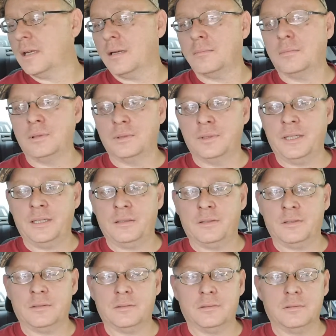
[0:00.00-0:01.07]
A blue
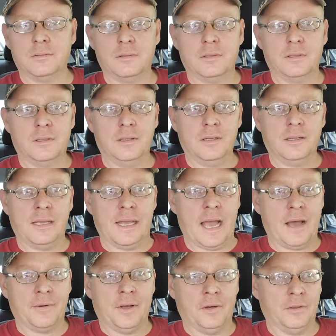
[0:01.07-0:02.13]
heeler
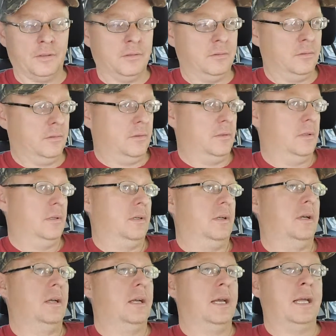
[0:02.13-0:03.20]
cow dog.
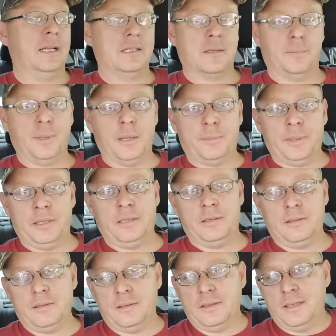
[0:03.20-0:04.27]
And it's a puppy.
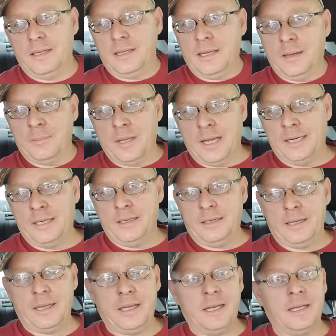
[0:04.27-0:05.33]
I'm like,
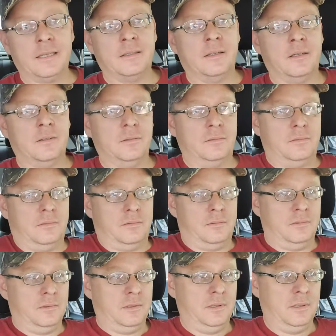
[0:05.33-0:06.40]
heck no.
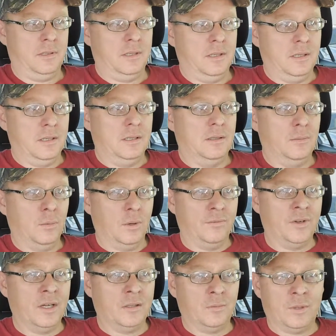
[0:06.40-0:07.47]
We've
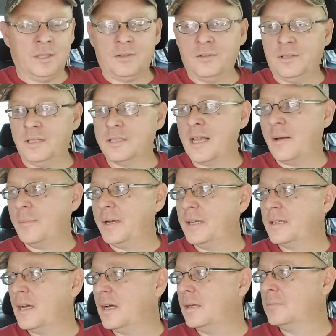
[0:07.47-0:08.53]
went through this how many
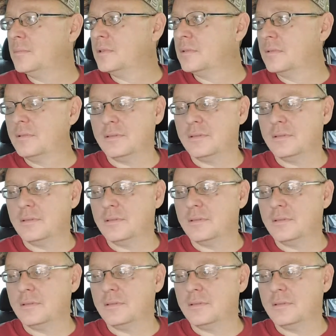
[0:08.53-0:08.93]
times?